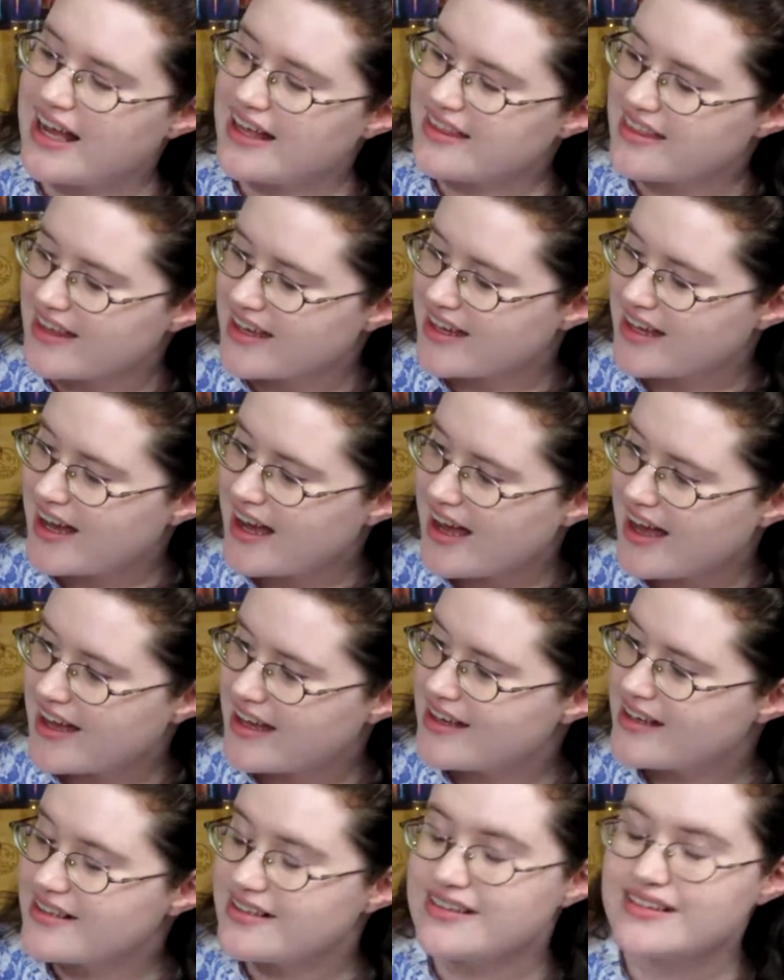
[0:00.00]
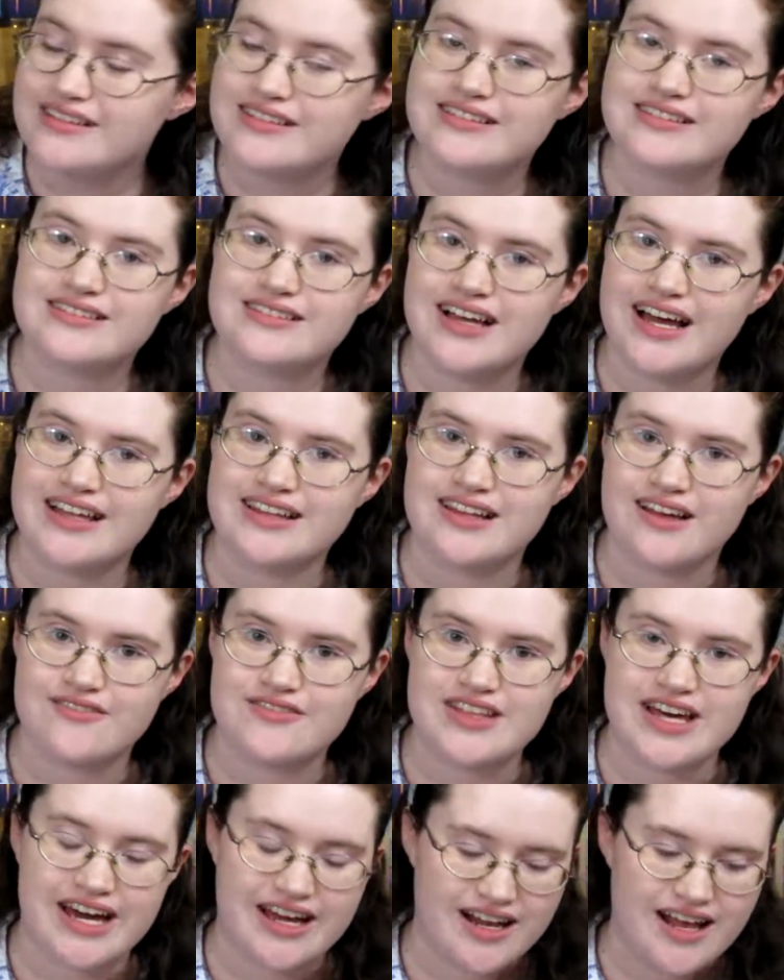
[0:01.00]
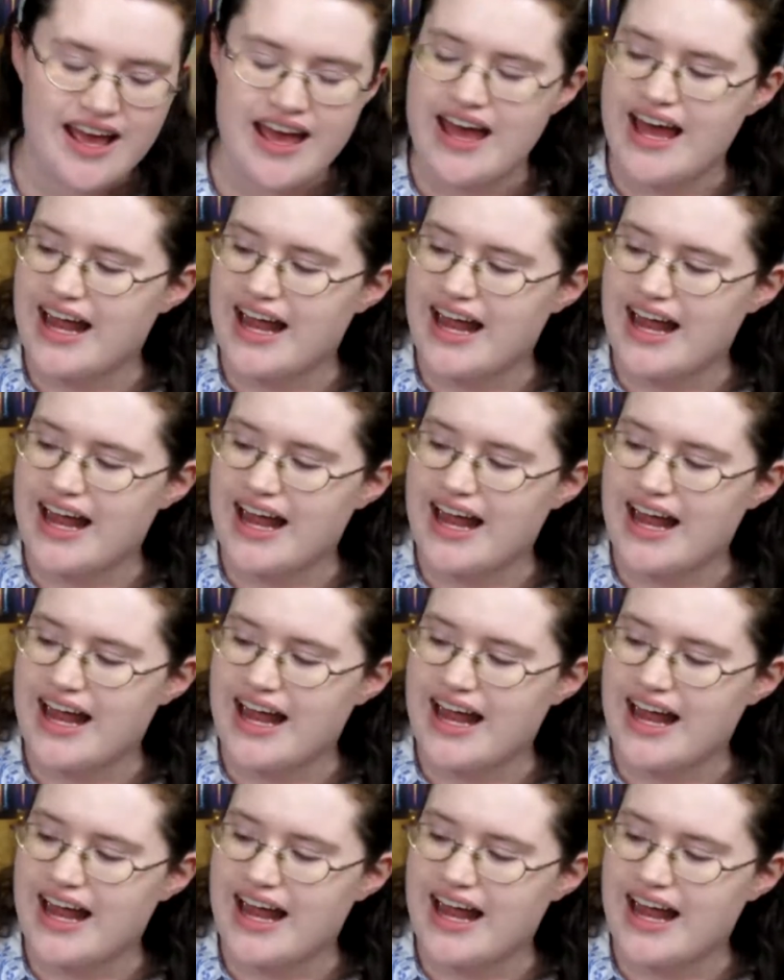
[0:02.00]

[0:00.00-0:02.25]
I think. I I love that.